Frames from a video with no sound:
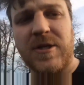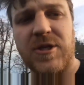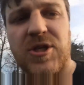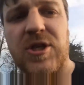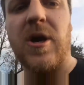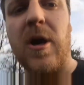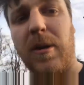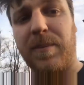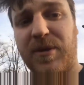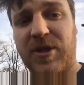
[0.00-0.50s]
the
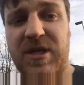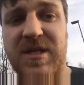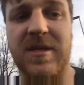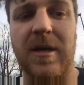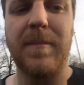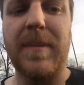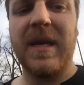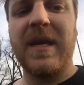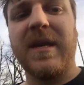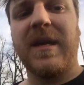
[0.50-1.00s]
shop just
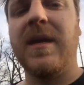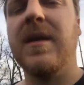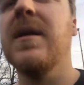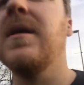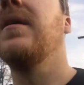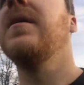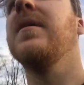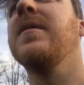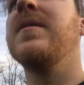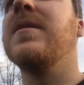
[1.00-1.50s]
up here,
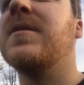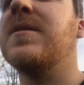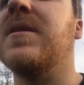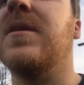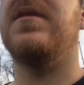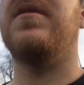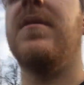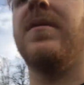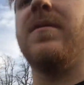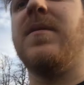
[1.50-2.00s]

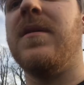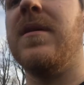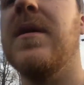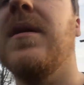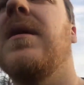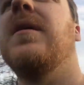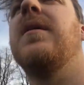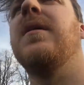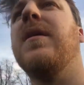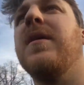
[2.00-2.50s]
so
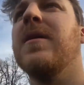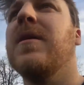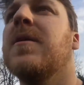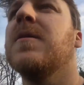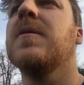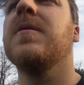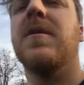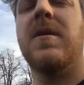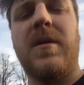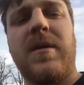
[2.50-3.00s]

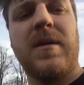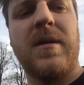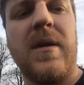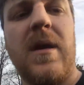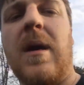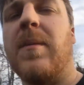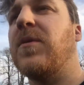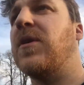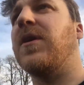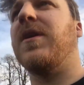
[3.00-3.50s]

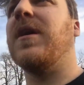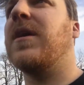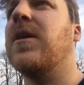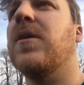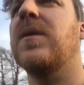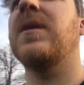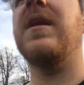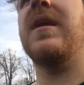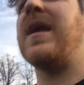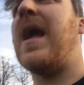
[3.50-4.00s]
I'm gonna
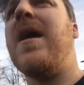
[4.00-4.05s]
go and